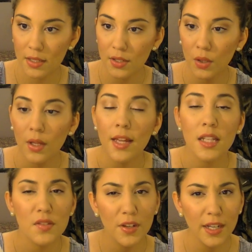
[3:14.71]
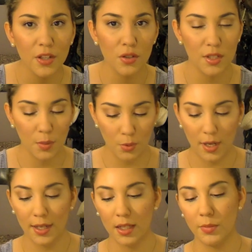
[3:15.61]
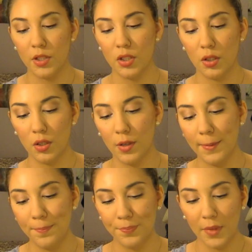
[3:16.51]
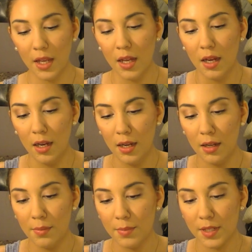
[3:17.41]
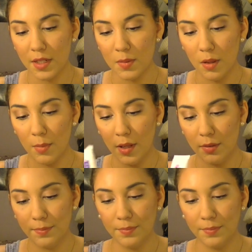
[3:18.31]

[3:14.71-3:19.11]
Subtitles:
So it's a very interesting product. Let me show you it. Take a small amount.